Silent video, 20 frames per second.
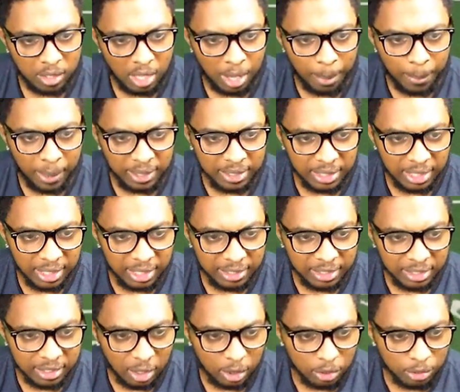Now I'm about to
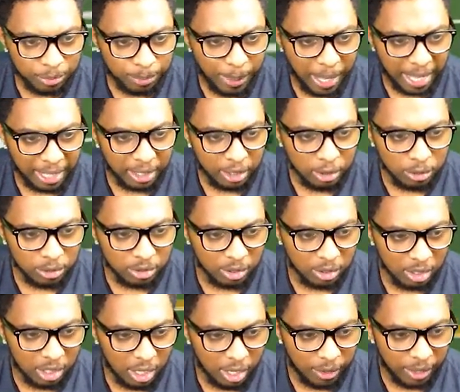let Stokes back loose
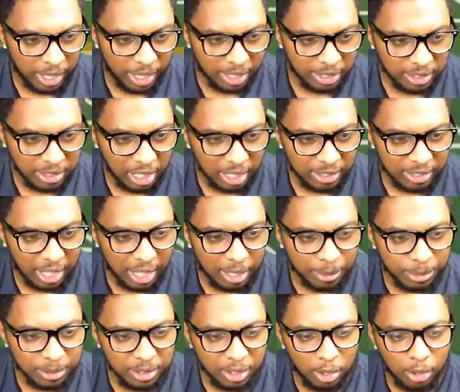on y'all ass. Y'all
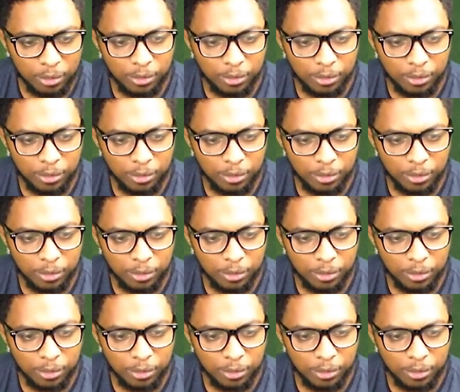thought it was